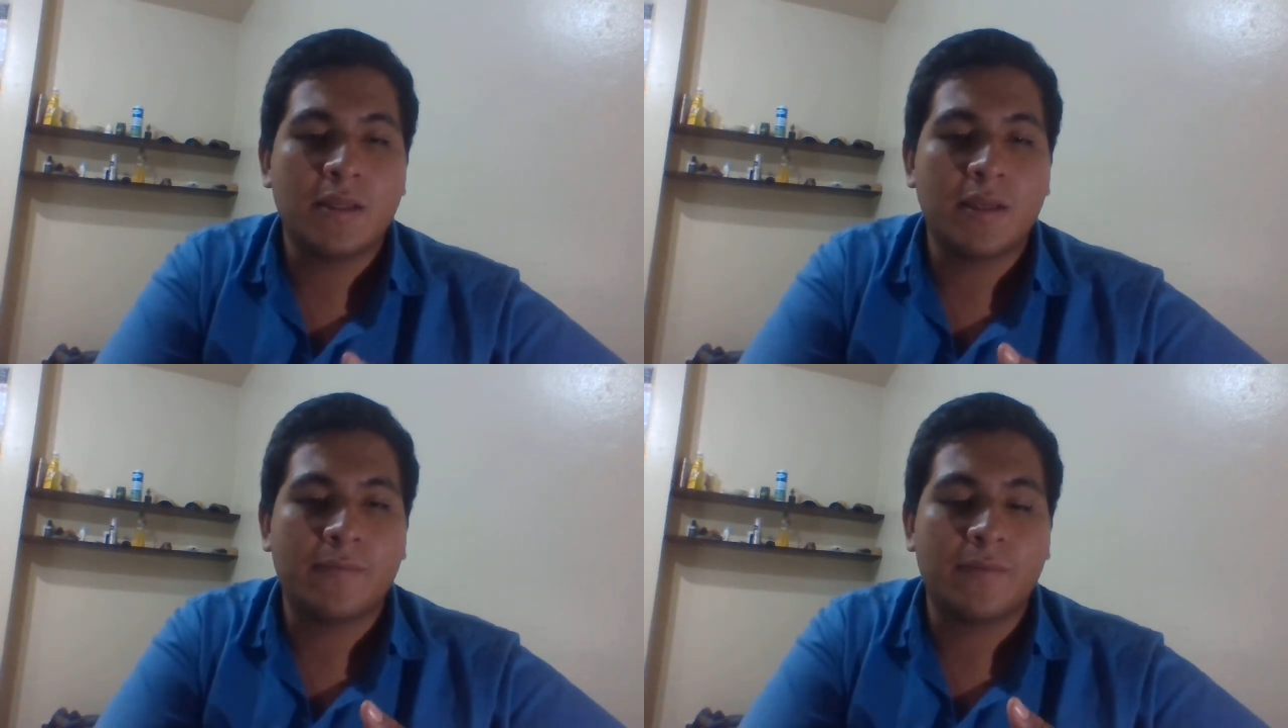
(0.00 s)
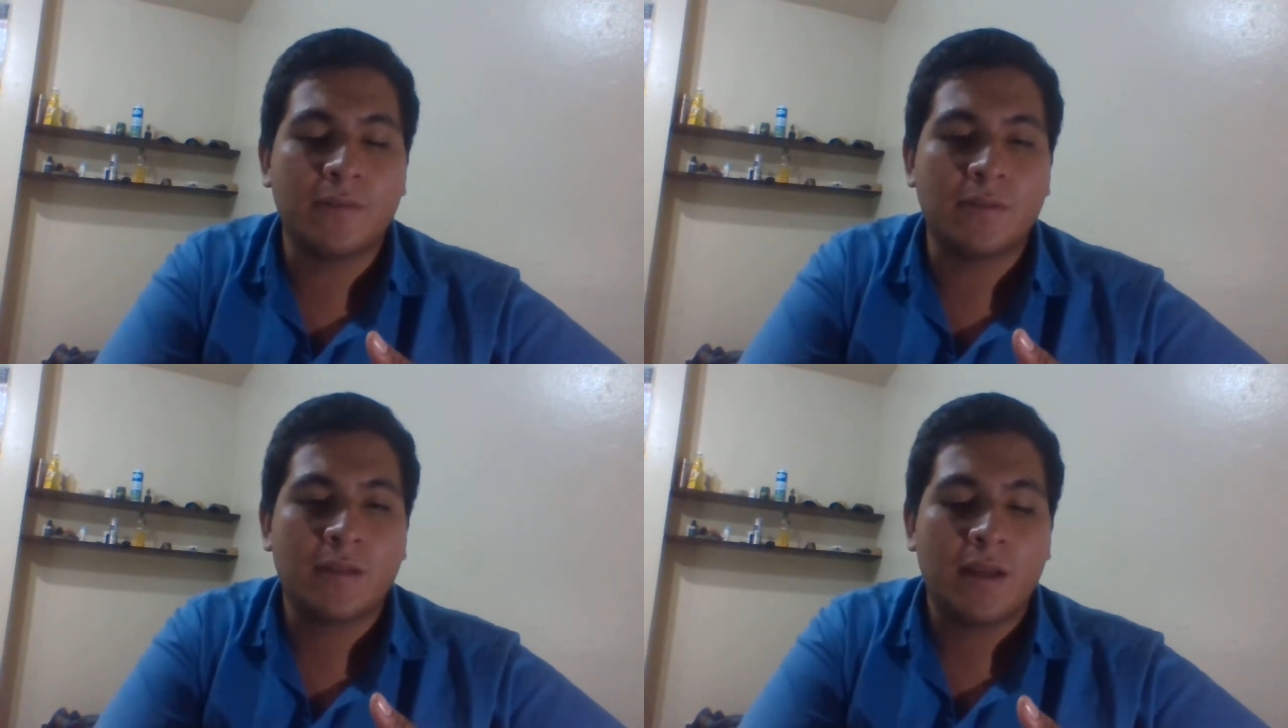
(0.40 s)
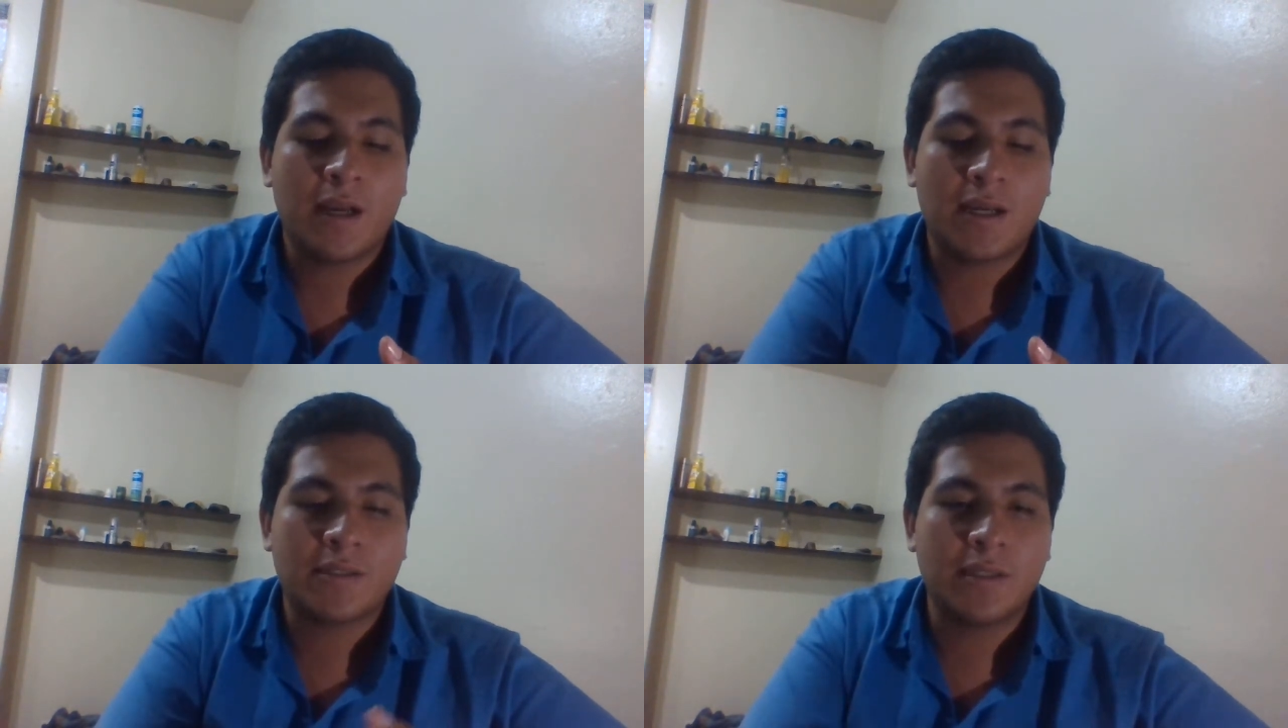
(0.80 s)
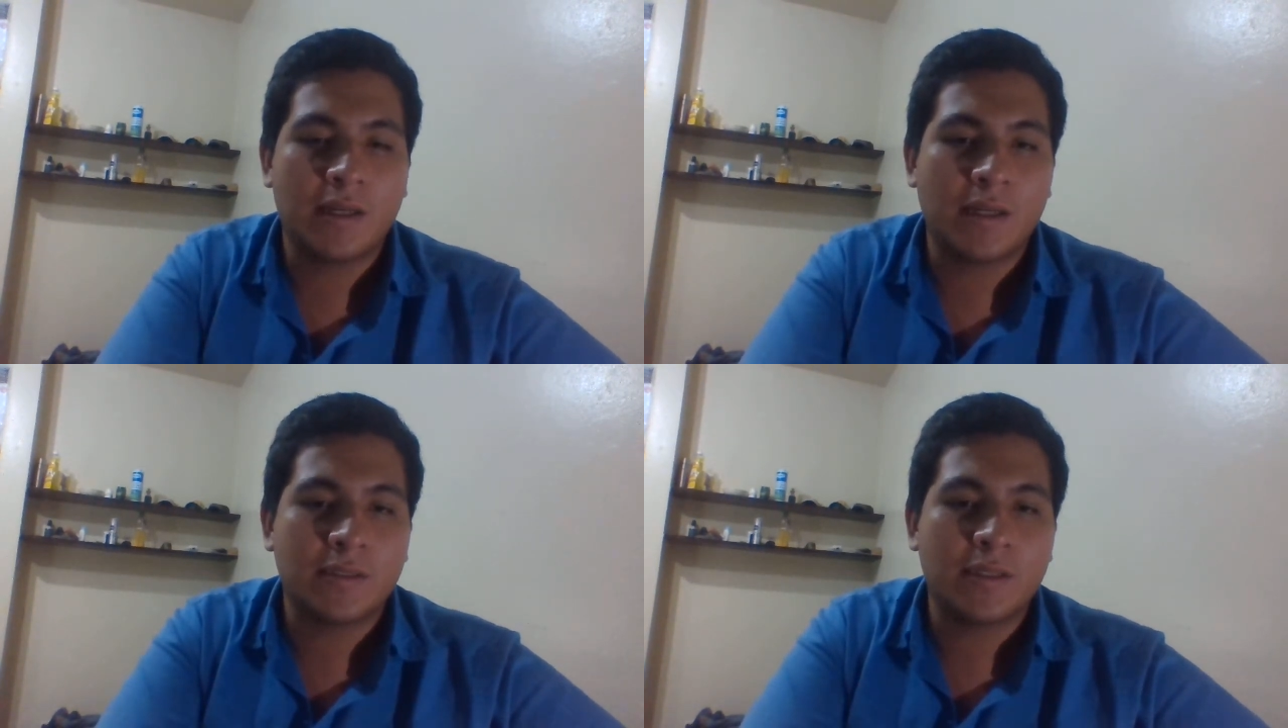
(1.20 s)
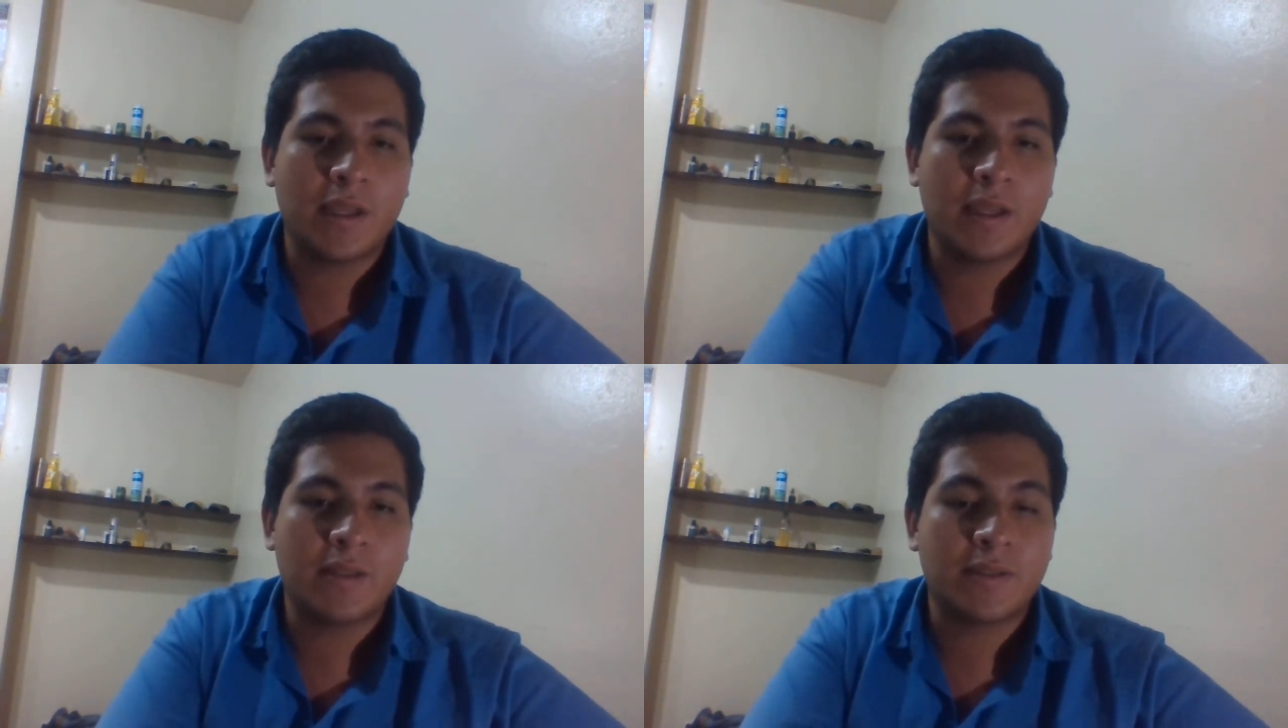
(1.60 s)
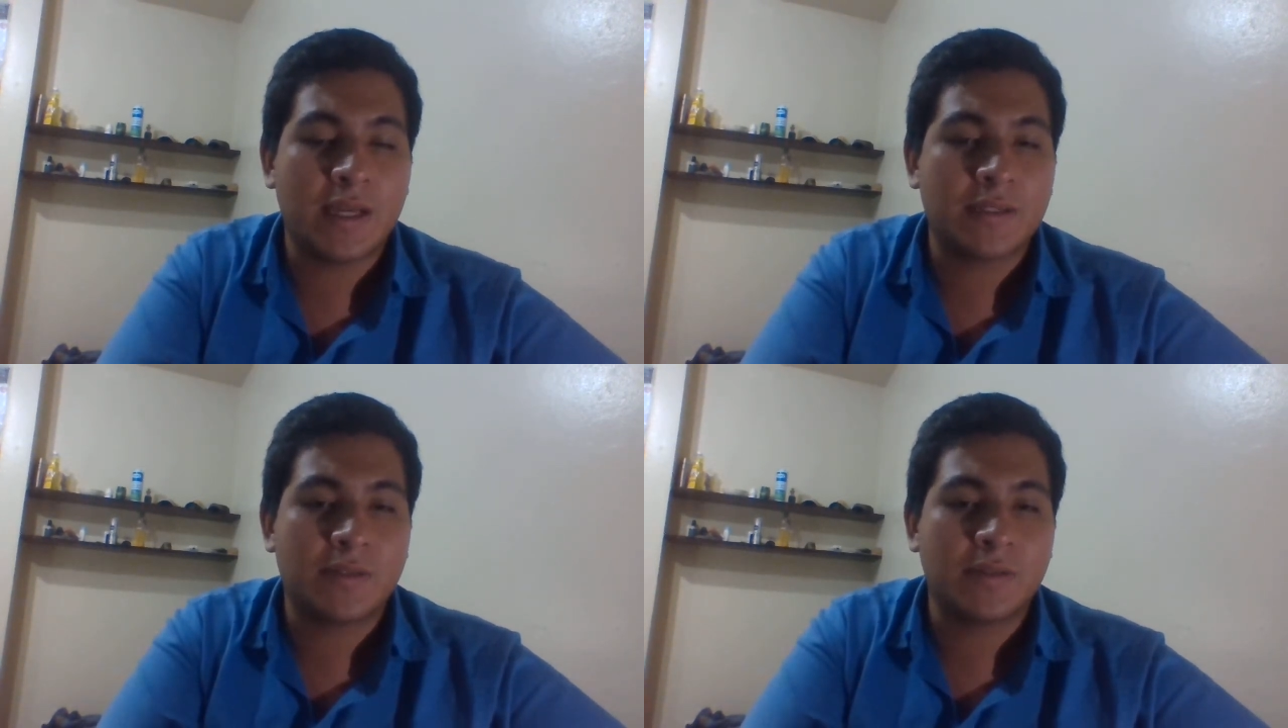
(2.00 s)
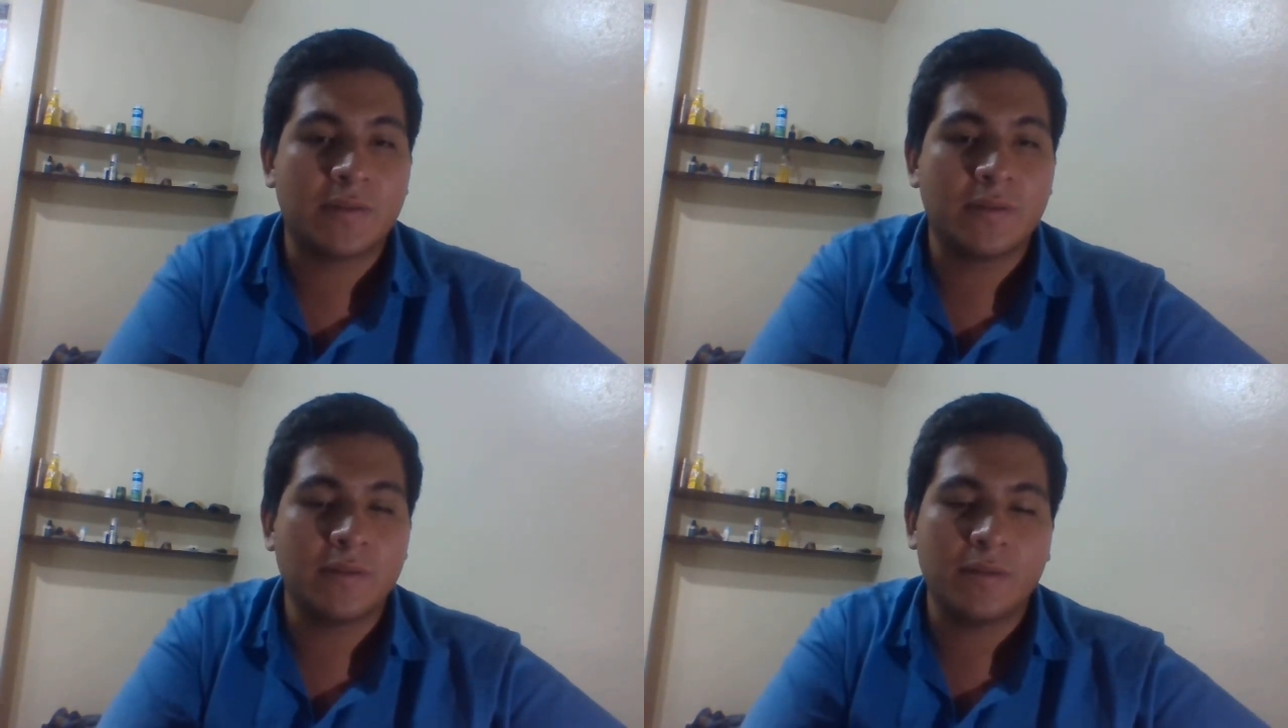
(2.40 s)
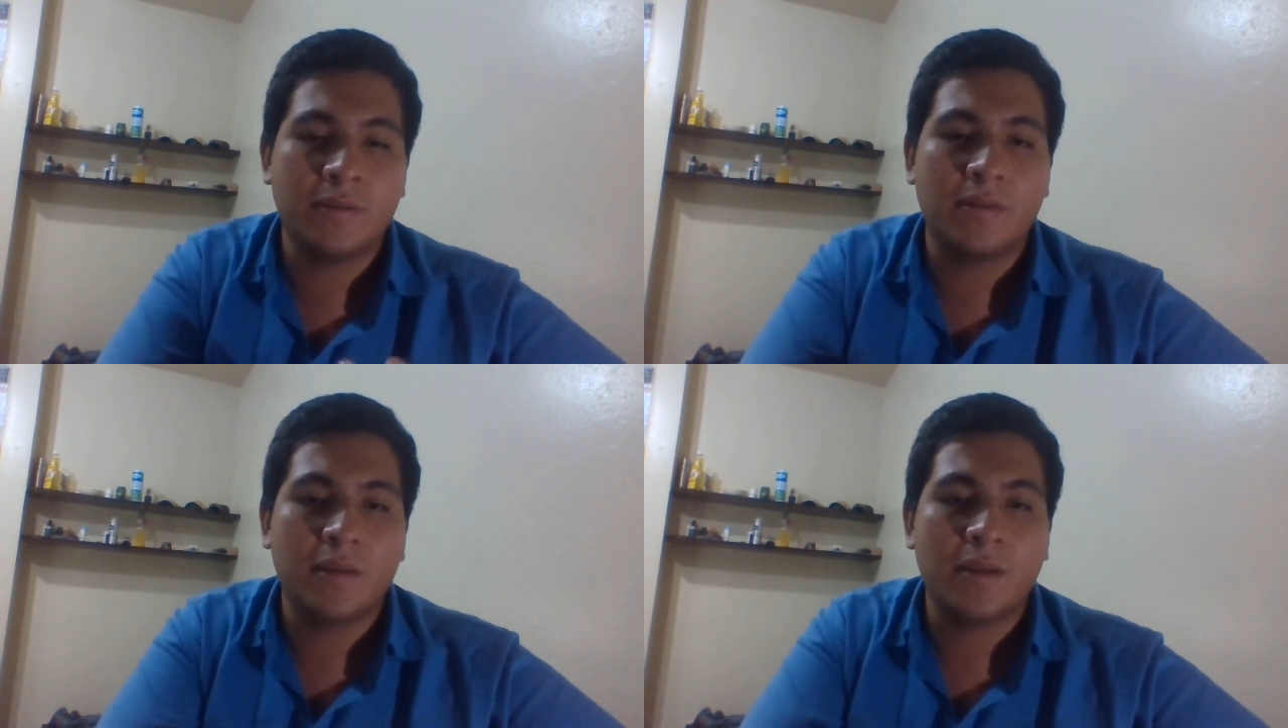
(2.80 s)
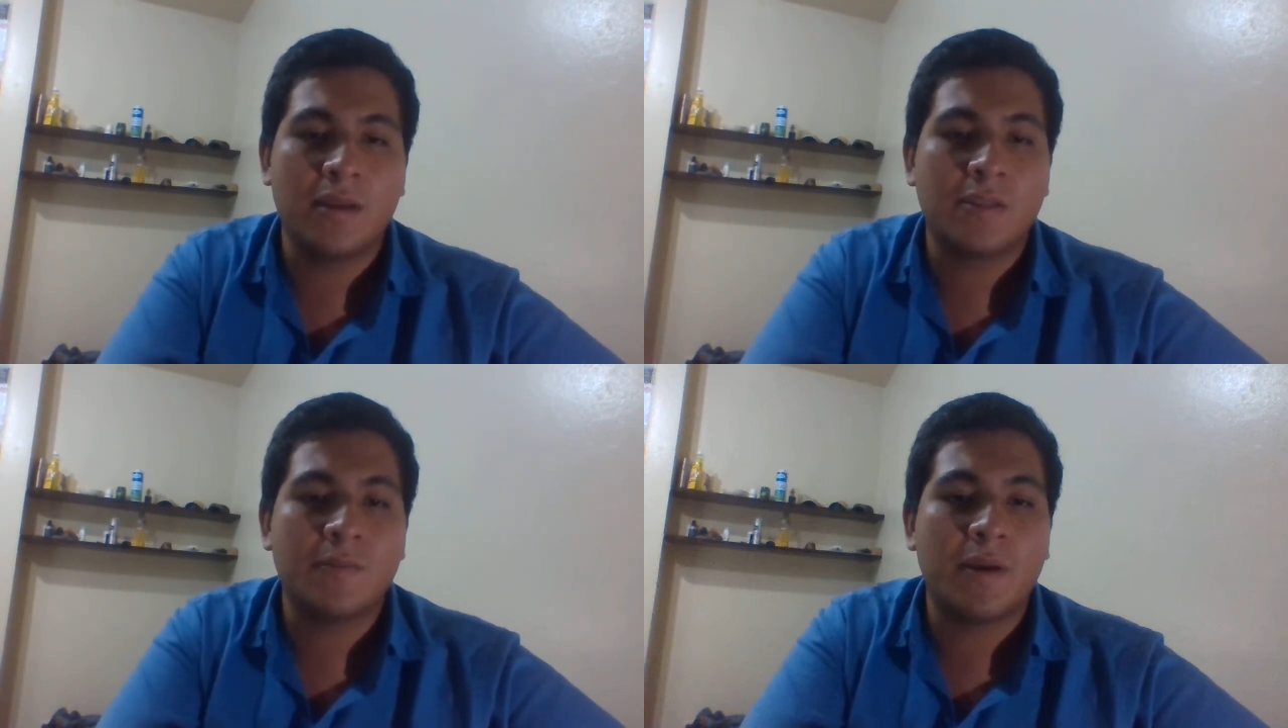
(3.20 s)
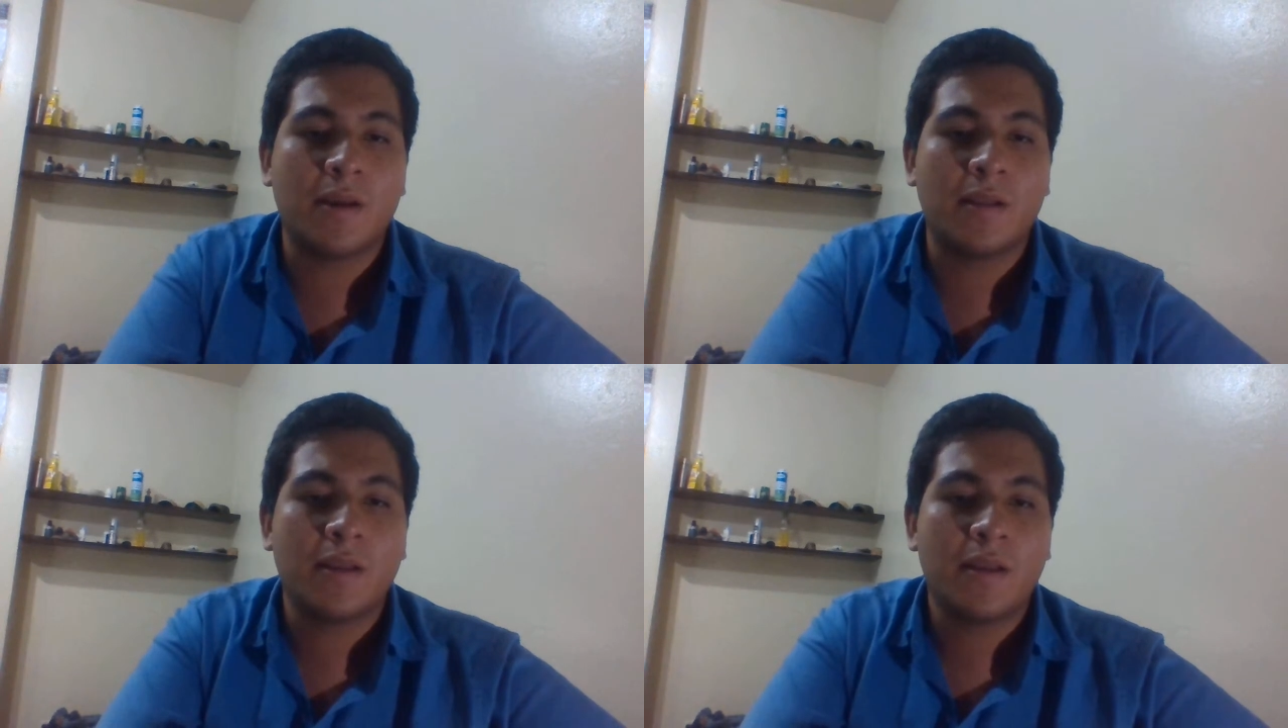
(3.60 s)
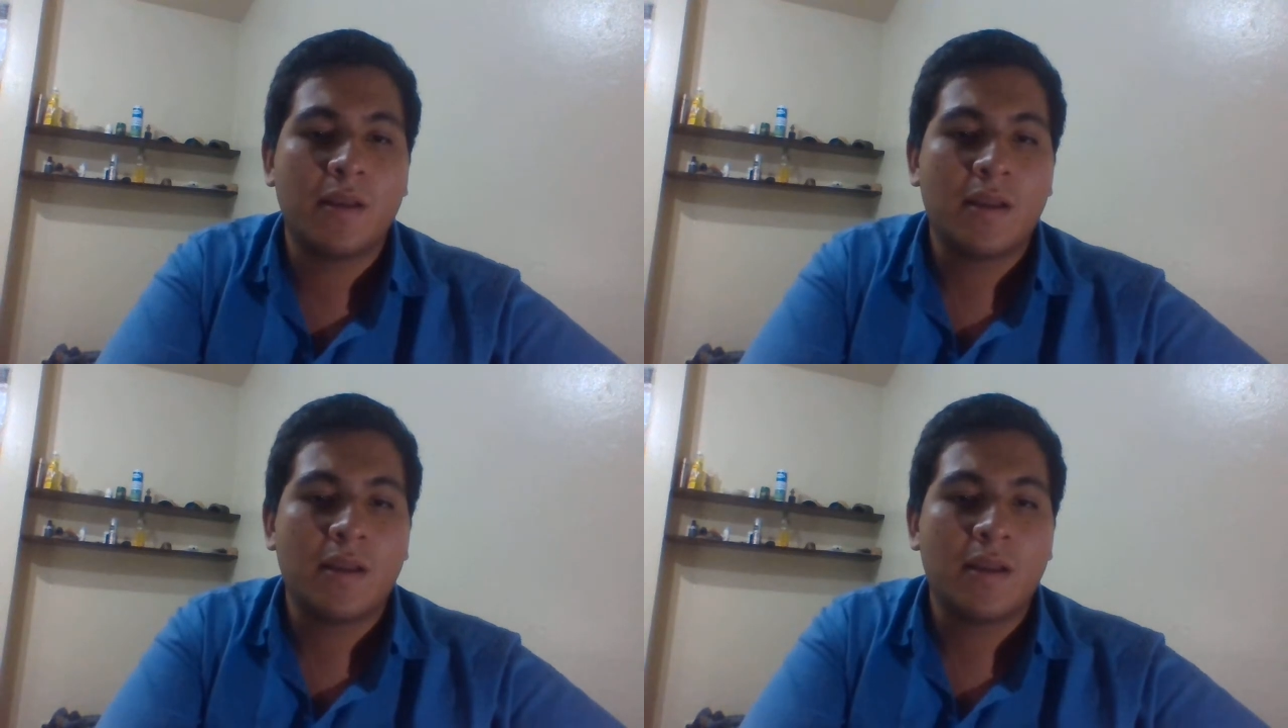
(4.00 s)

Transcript: this food has lost texture, smell,